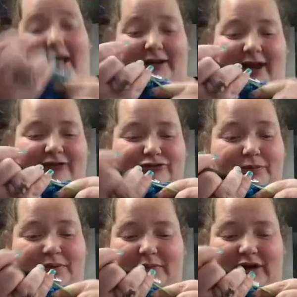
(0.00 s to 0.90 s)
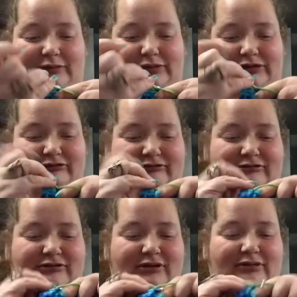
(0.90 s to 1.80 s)
I trip him out because,
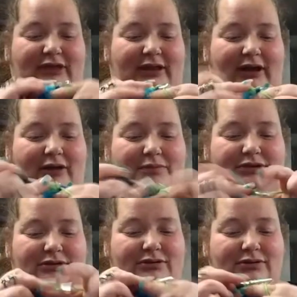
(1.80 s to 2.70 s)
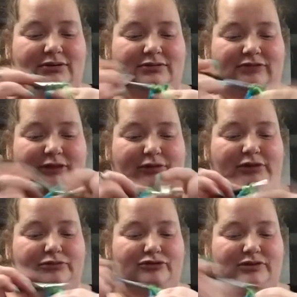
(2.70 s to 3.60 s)
like, I'll be, like, when I'm
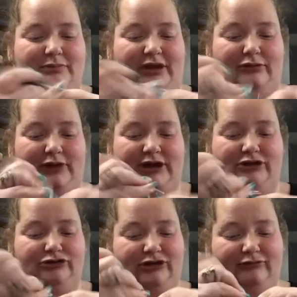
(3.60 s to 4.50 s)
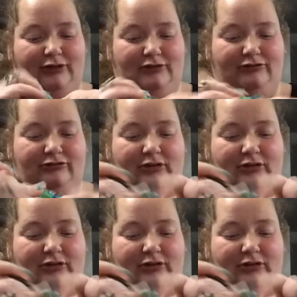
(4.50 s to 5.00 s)
doing my granny chevrons,